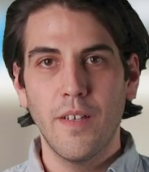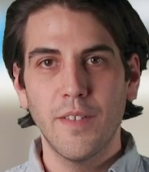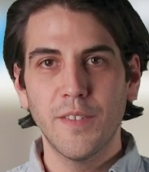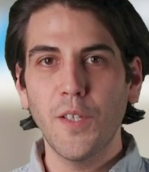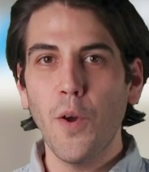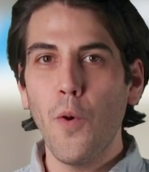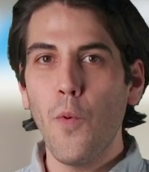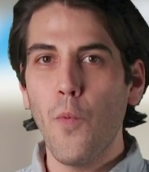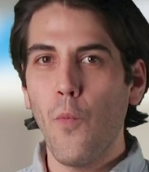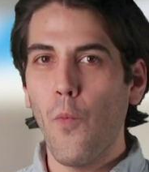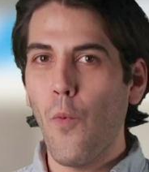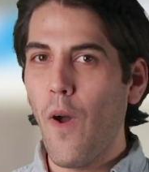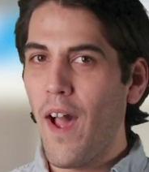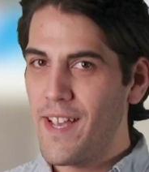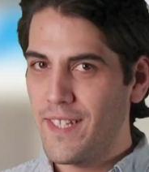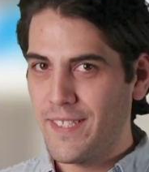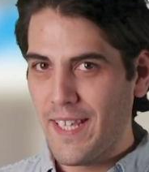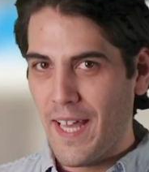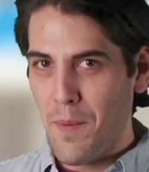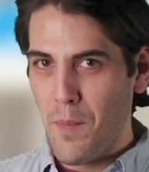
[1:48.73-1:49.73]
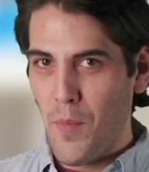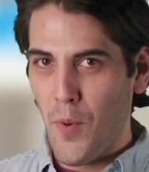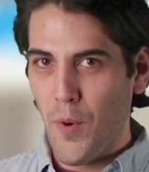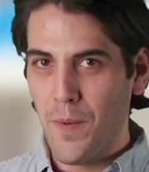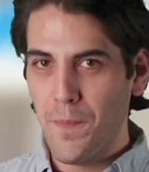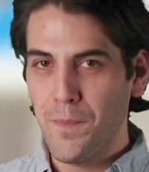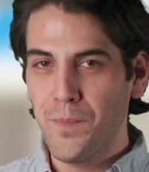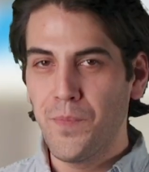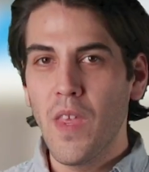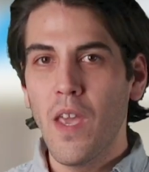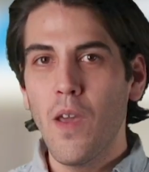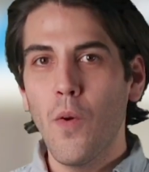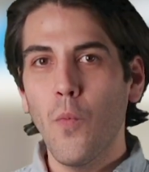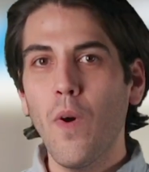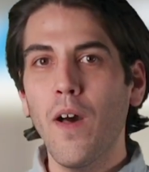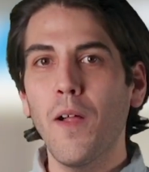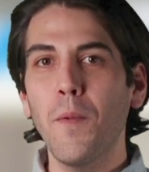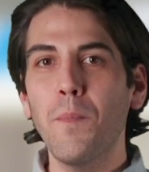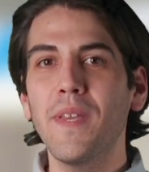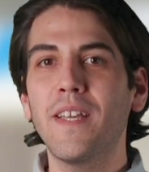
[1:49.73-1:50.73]
So why is that important?
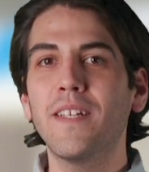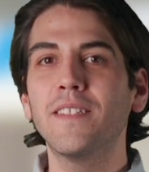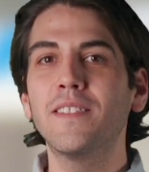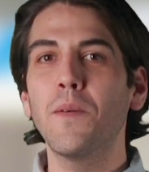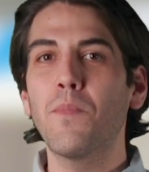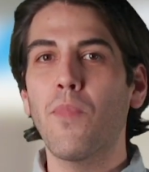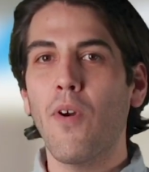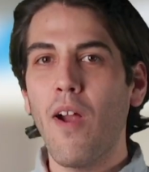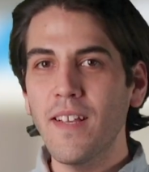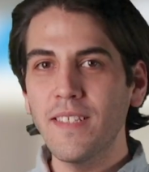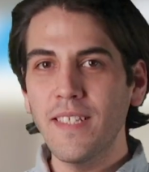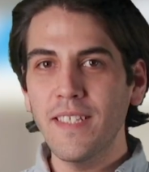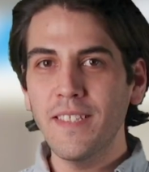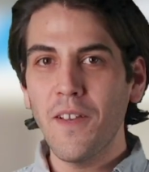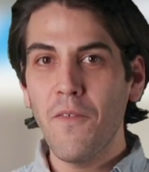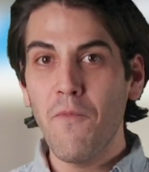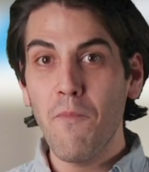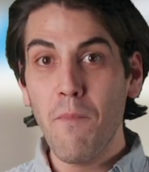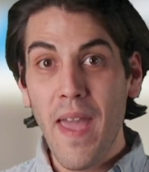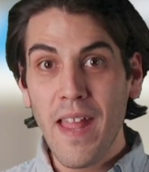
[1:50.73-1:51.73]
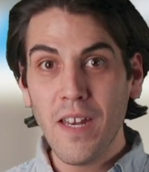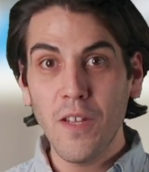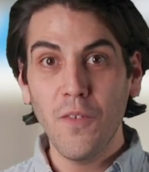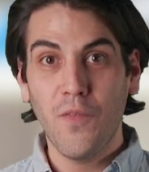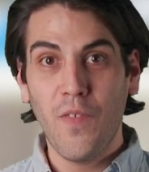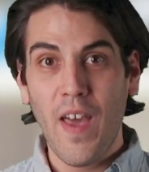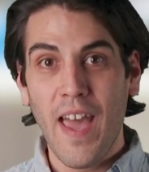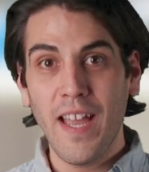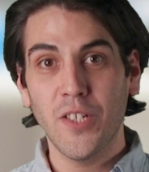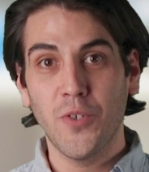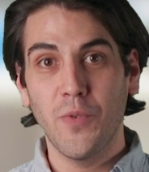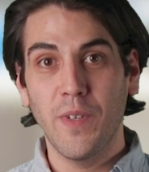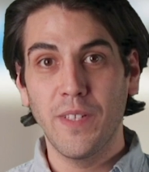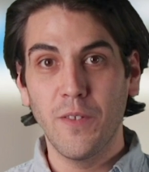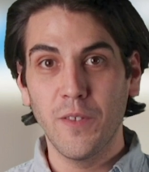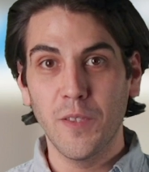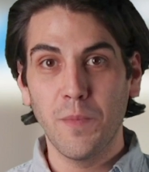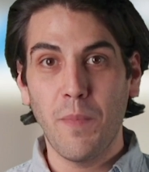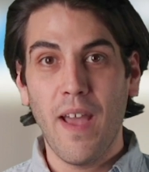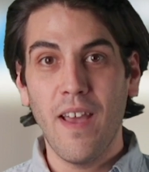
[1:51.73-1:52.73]
Well, because the process of manufacturing
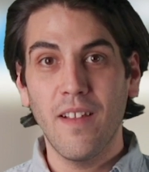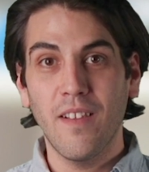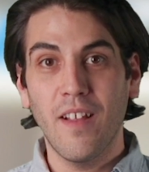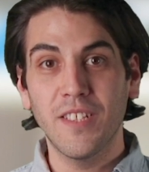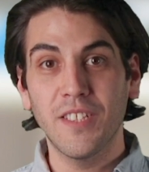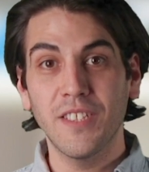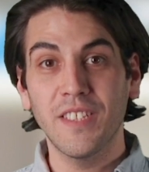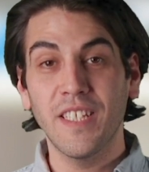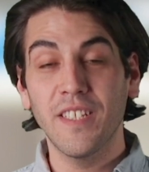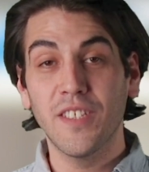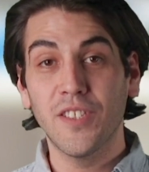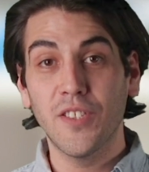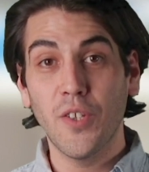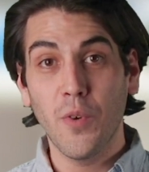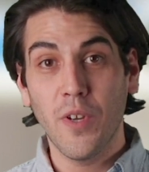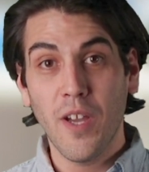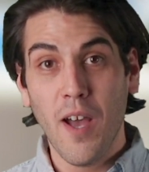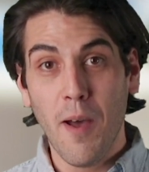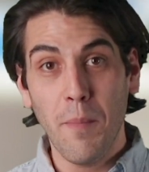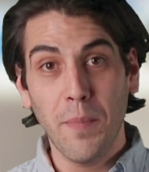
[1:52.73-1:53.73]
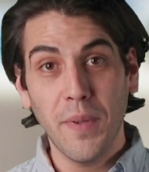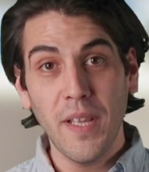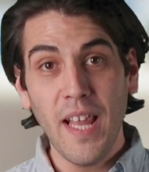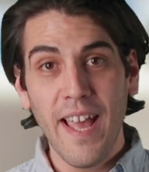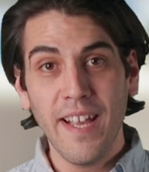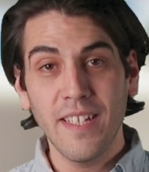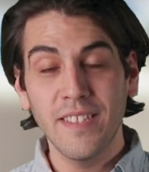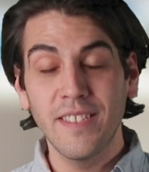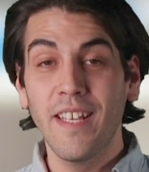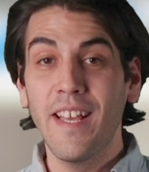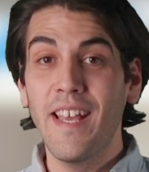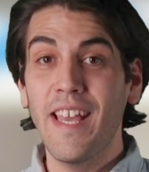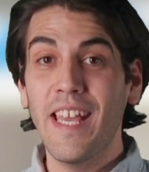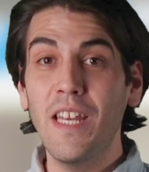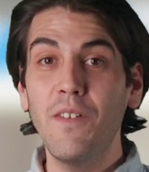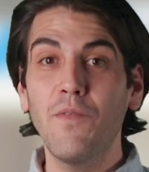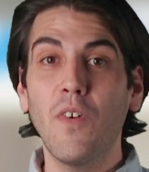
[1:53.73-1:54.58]
those biologics is so complex, it